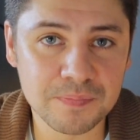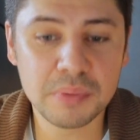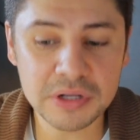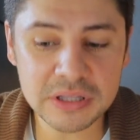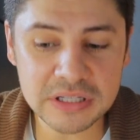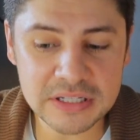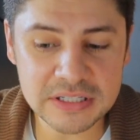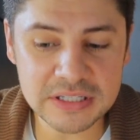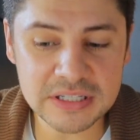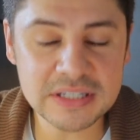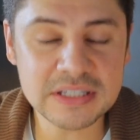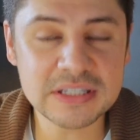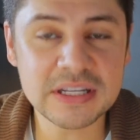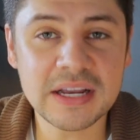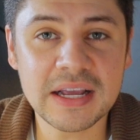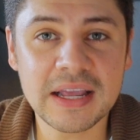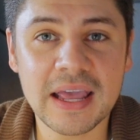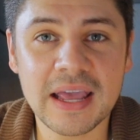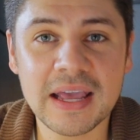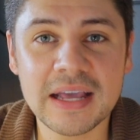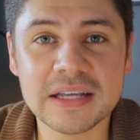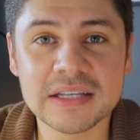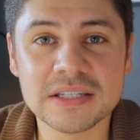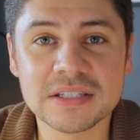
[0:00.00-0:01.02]
Put these things in a
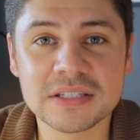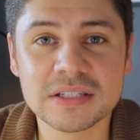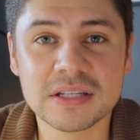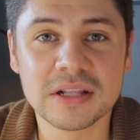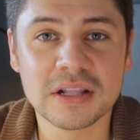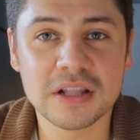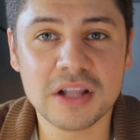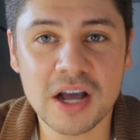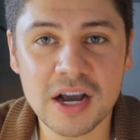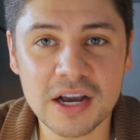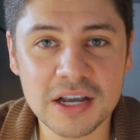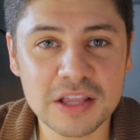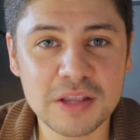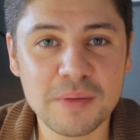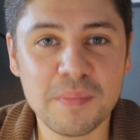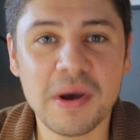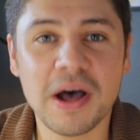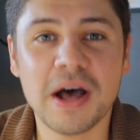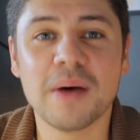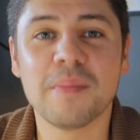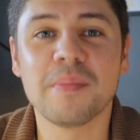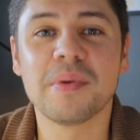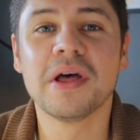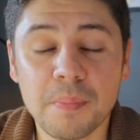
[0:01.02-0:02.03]
case, lock them
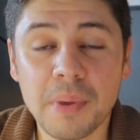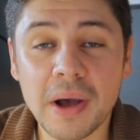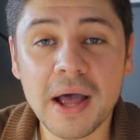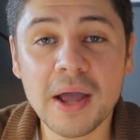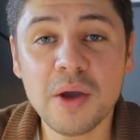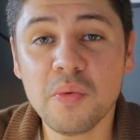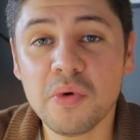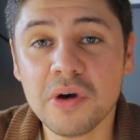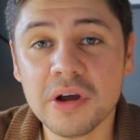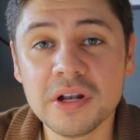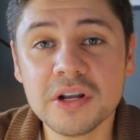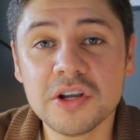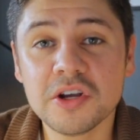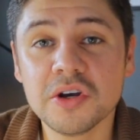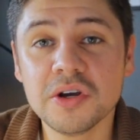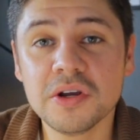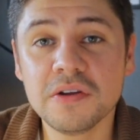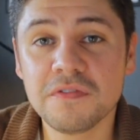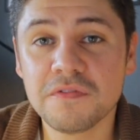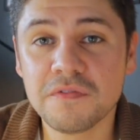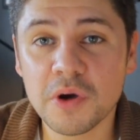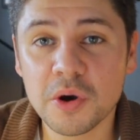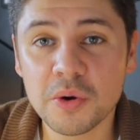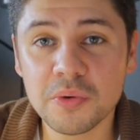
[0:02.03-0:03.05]
up, buy one
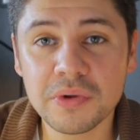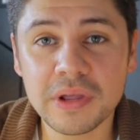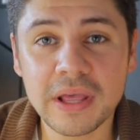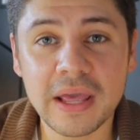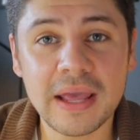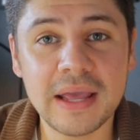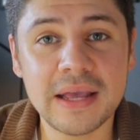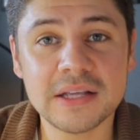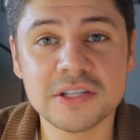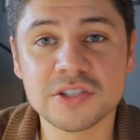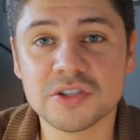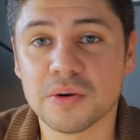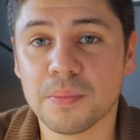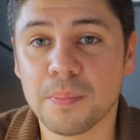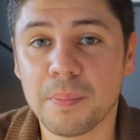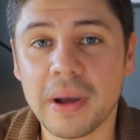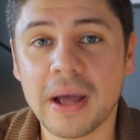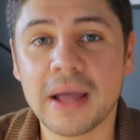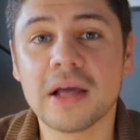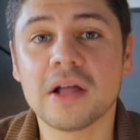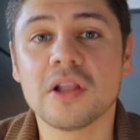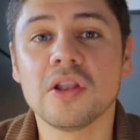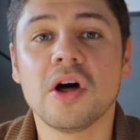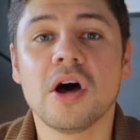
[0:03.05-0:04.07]
good phone case or
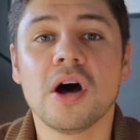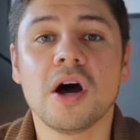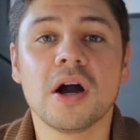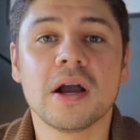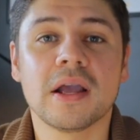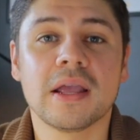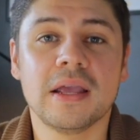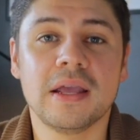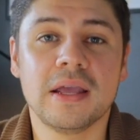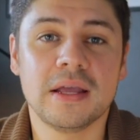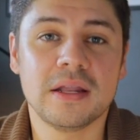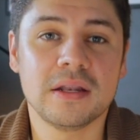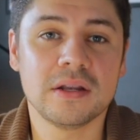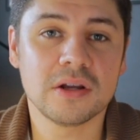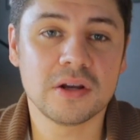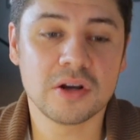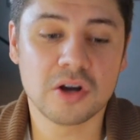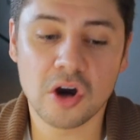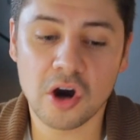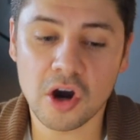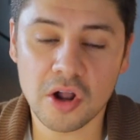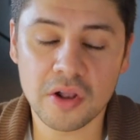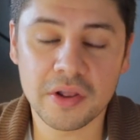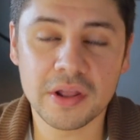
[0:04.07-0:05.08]
bike lock and
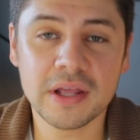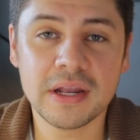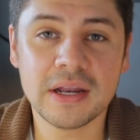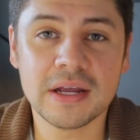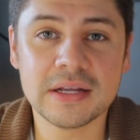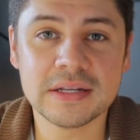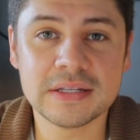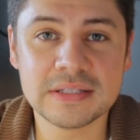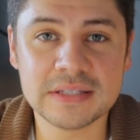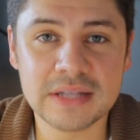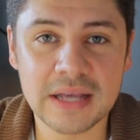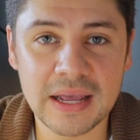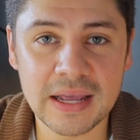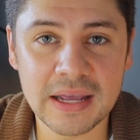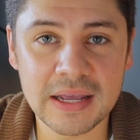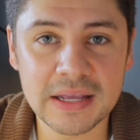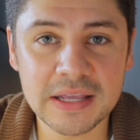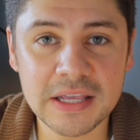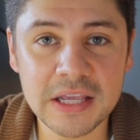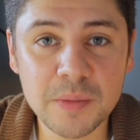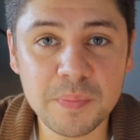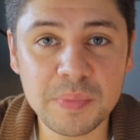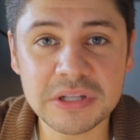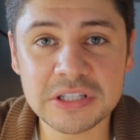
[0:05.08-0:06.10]
call it a day.
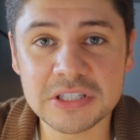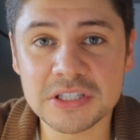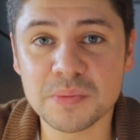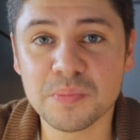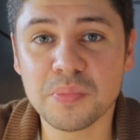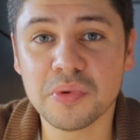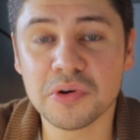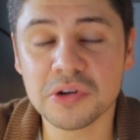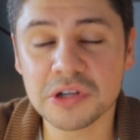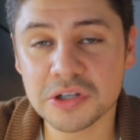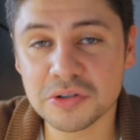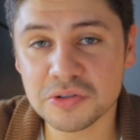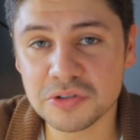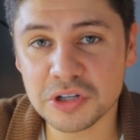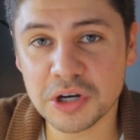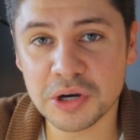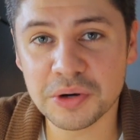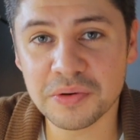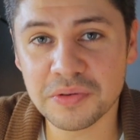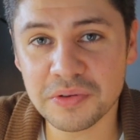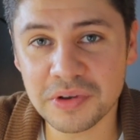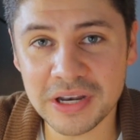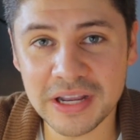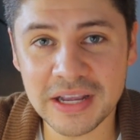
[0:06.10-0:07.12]
Keep it simple, you
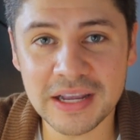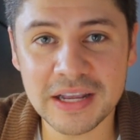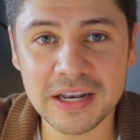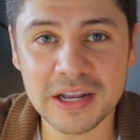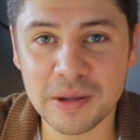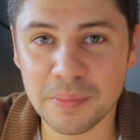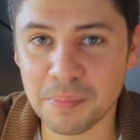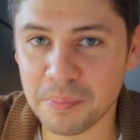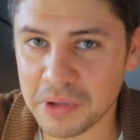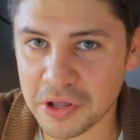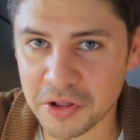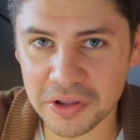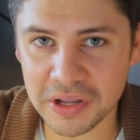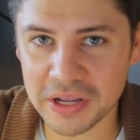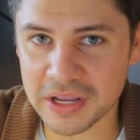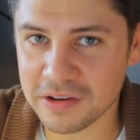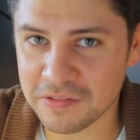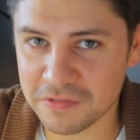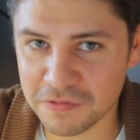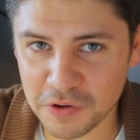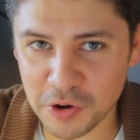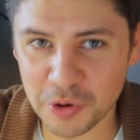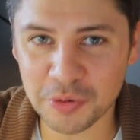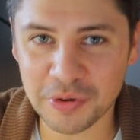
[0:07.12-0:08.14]
don't need a
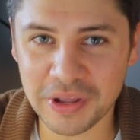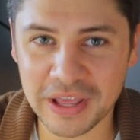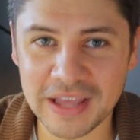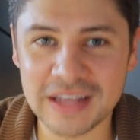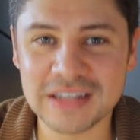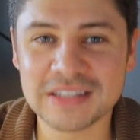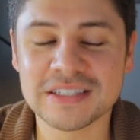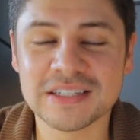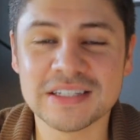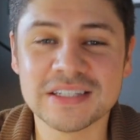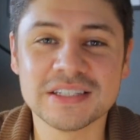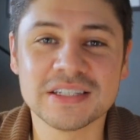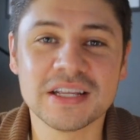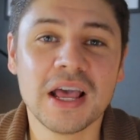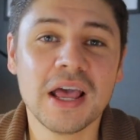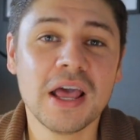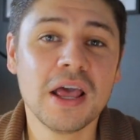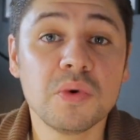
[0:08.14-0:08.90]
million phone cases.